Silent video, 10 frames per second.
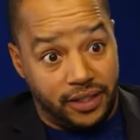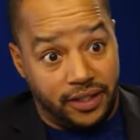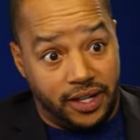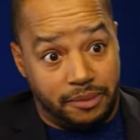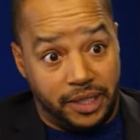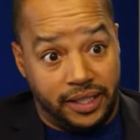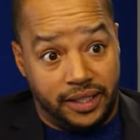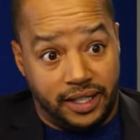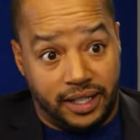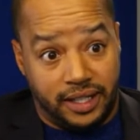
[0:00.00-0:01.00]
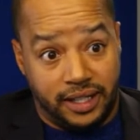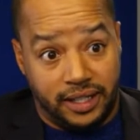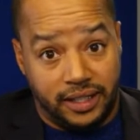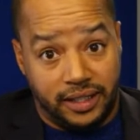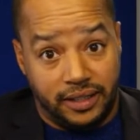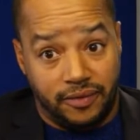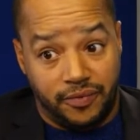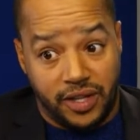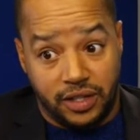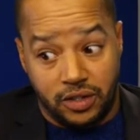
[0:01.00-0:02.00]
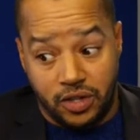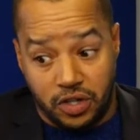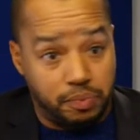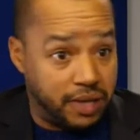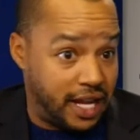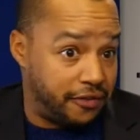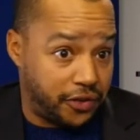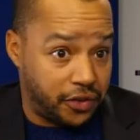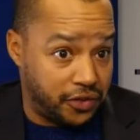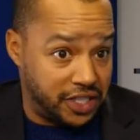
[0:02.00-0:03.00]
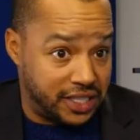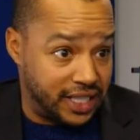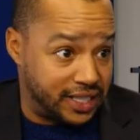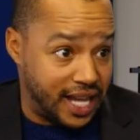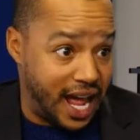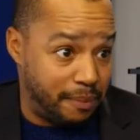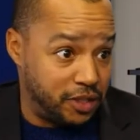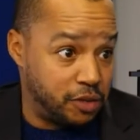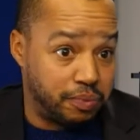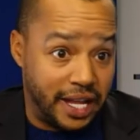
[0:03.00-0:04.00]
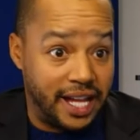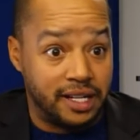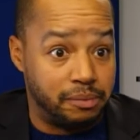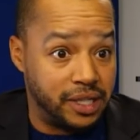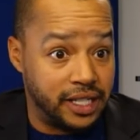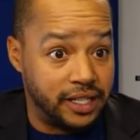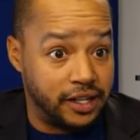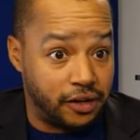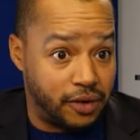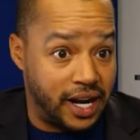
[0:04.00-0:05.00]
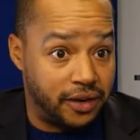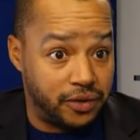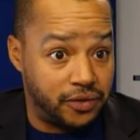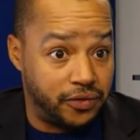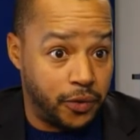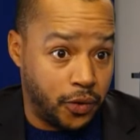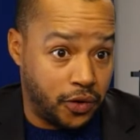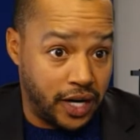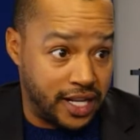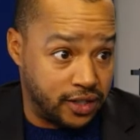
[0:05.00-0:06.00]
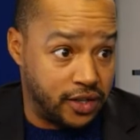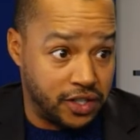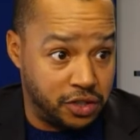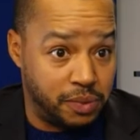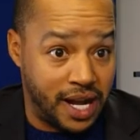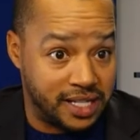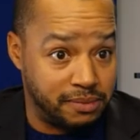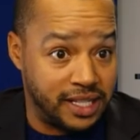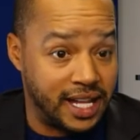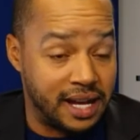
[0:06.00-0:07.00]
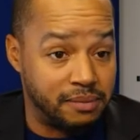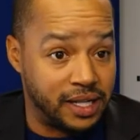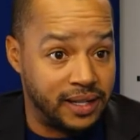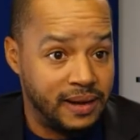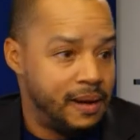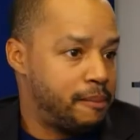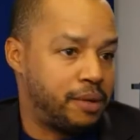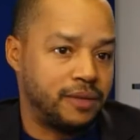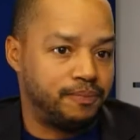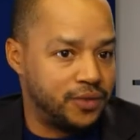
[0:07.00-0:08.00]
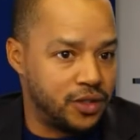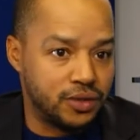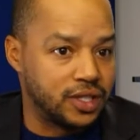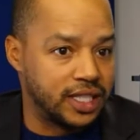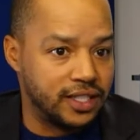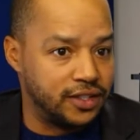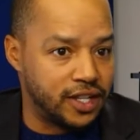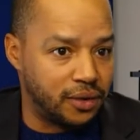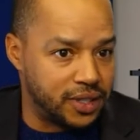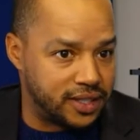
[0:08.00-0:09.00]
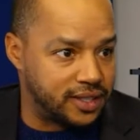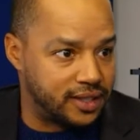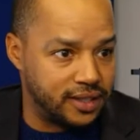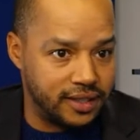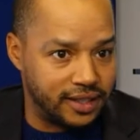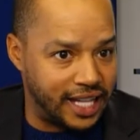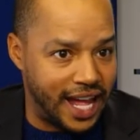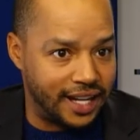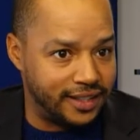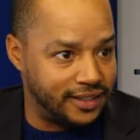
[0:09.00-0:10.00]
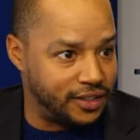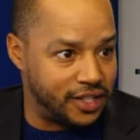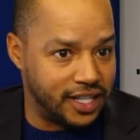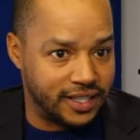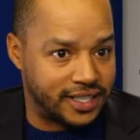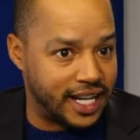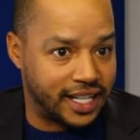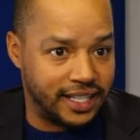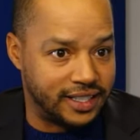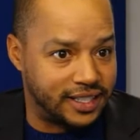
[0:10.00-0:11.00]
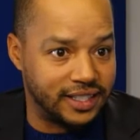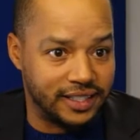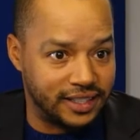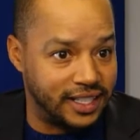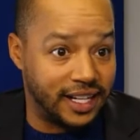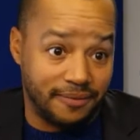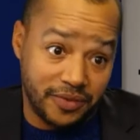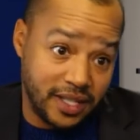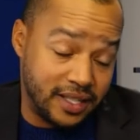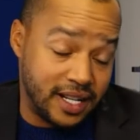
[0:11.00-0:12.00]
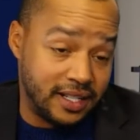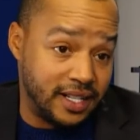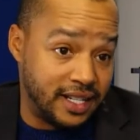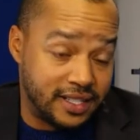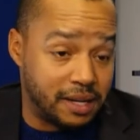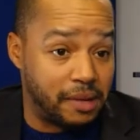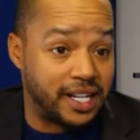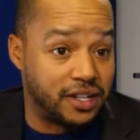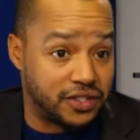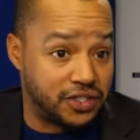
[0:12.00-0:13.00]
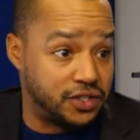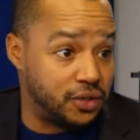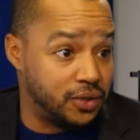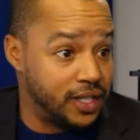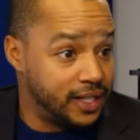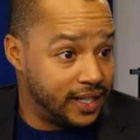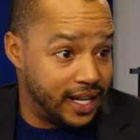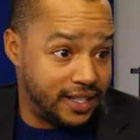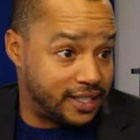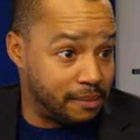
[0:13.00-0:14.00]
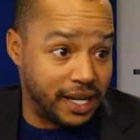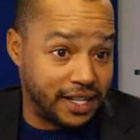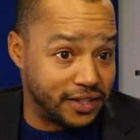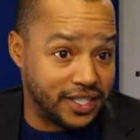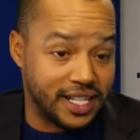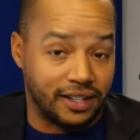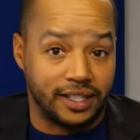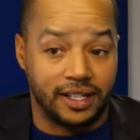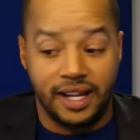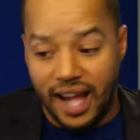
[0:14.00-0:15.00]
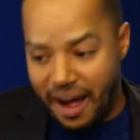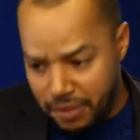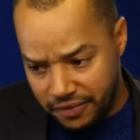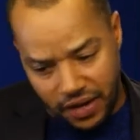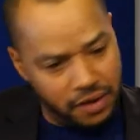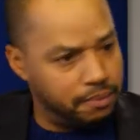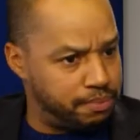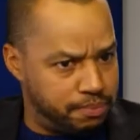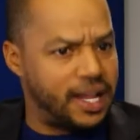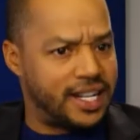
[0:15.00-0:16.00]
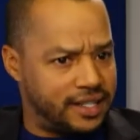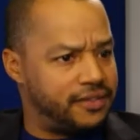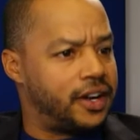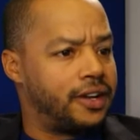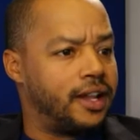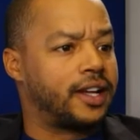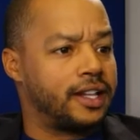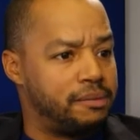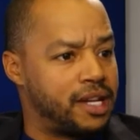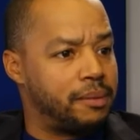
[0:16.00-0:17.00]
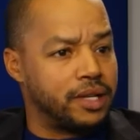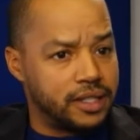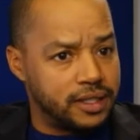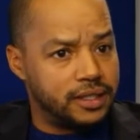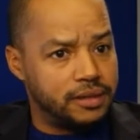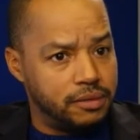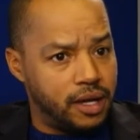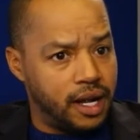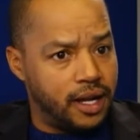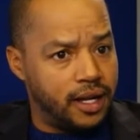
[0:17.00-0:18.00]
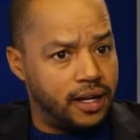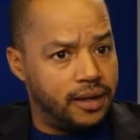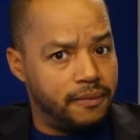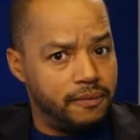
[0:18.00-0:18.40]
You know what I mean? You know, you plan for these things to happen. You plan to be around for as long as you possibly can be. Yeah. But usually, you know, it's that. You get a second. It's cutthroat. Yeah, and somebody else is new, and somebody else is out there. I've been very blessed and very lucky to be able to